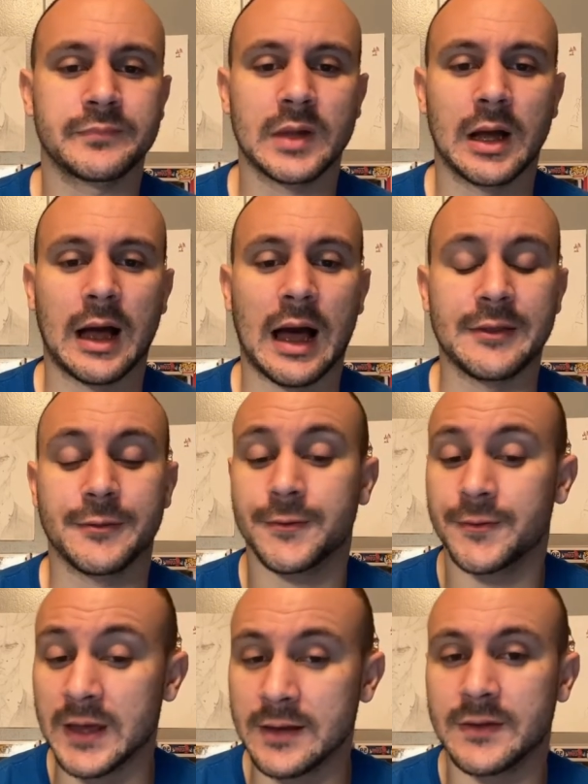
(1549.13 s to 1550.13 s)
I
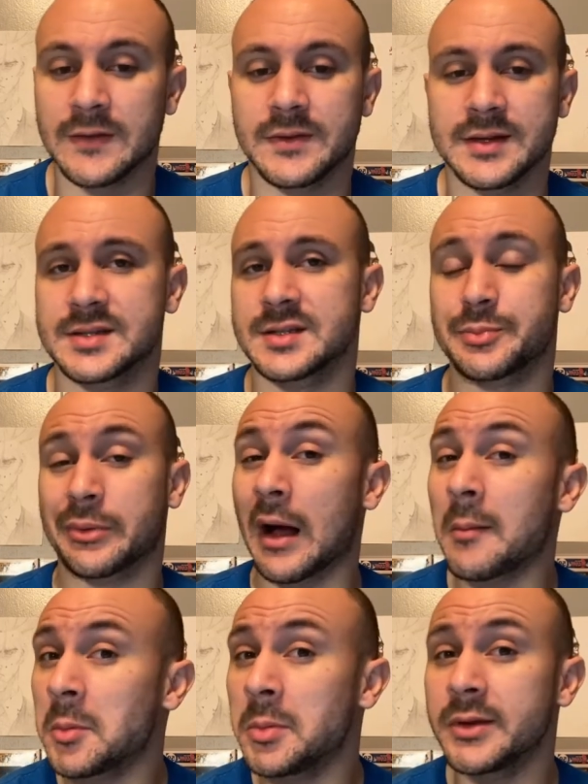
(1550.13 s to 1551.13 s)
think that this is
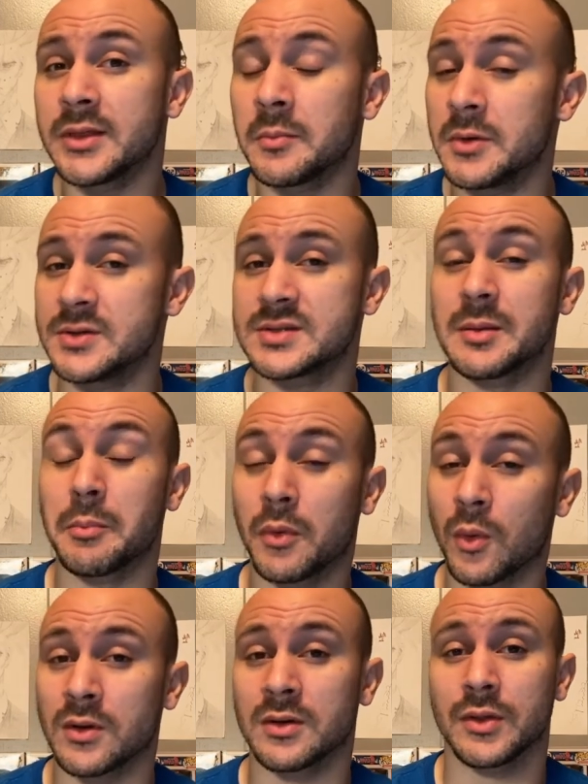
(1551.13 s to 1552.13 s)
probably the most
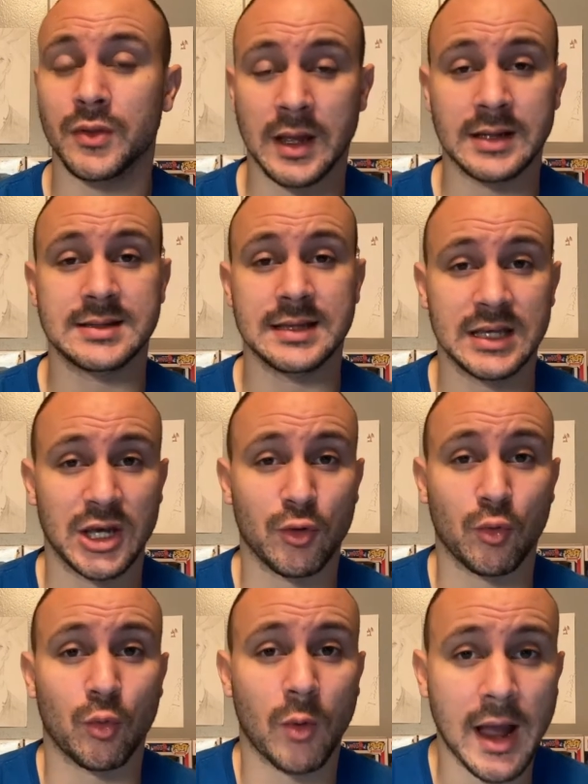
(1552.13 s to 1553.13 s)
important thing to get
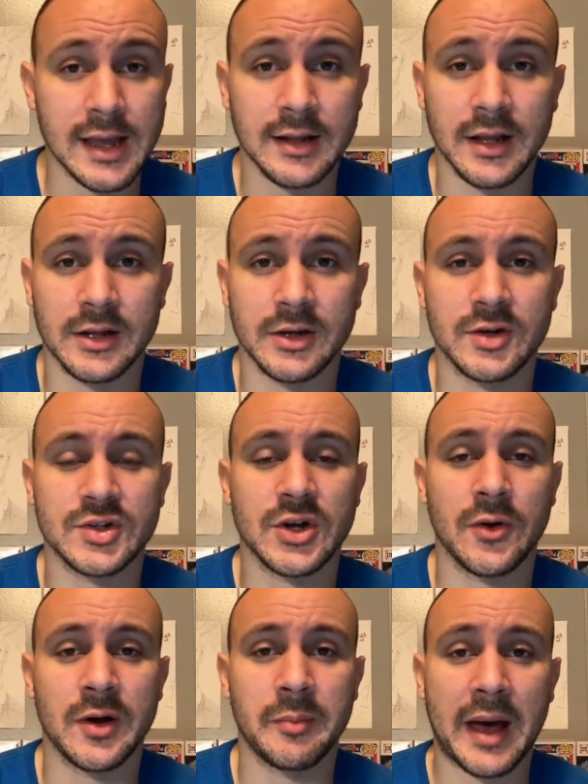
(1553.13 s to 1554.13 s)
right in your
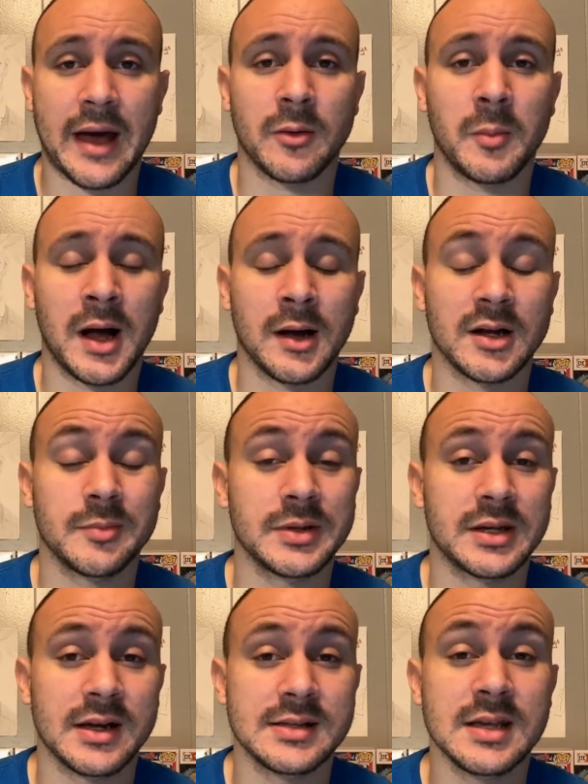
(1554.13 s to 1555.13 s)
shonen battle manga,
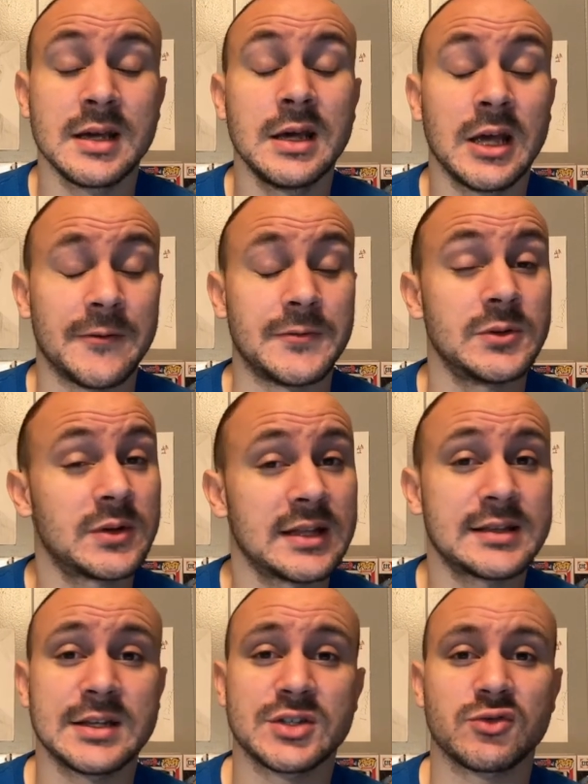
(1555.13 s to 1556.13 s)
because if you get
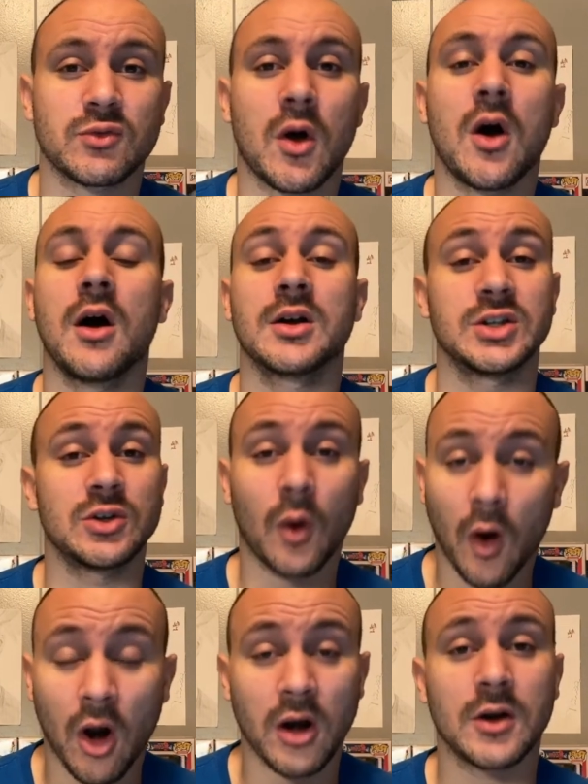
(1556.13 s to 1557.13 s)
this wrong, you
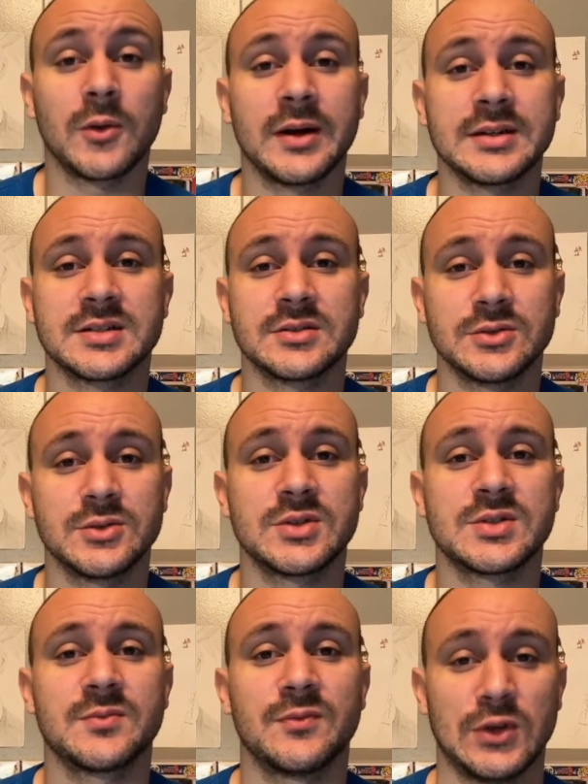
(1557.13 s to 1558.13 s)
are going to
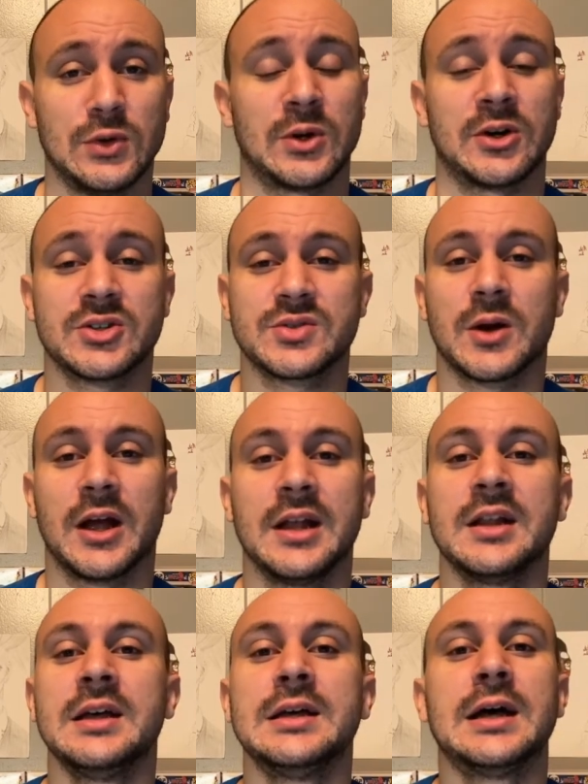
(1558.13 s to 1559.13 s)
lose viewers, right?
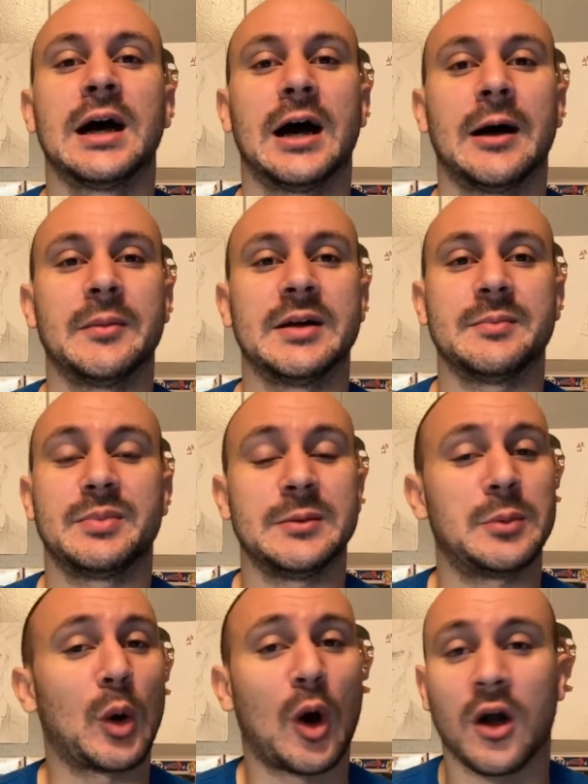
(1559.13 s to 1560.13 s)

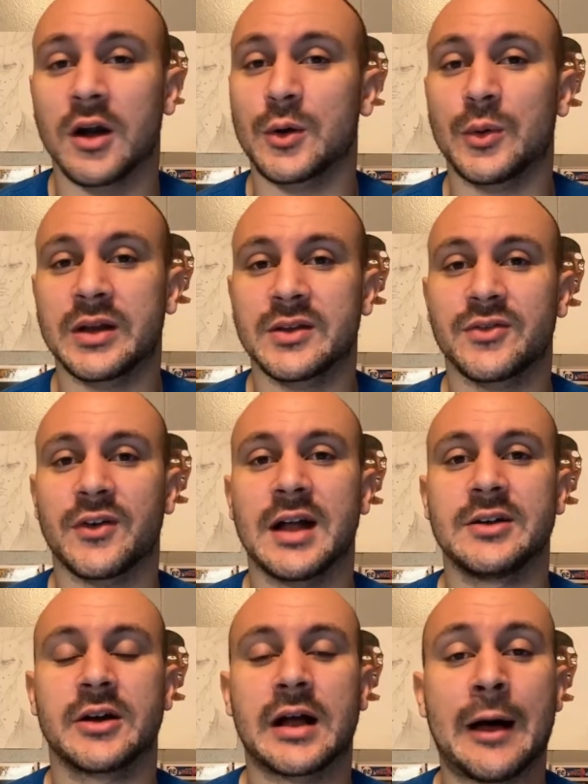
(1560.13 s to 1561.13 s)
People aren't going to find
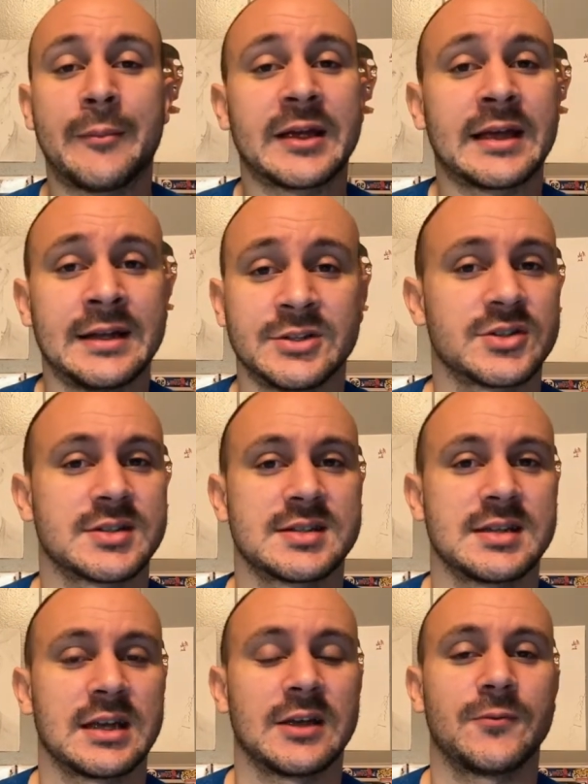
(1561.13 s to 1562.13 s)
your comic
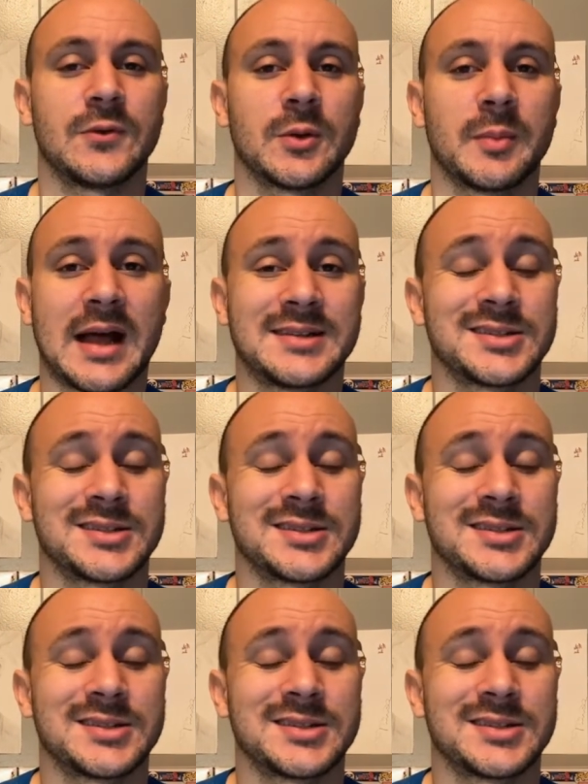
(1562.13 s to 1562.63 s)
interesting if your magic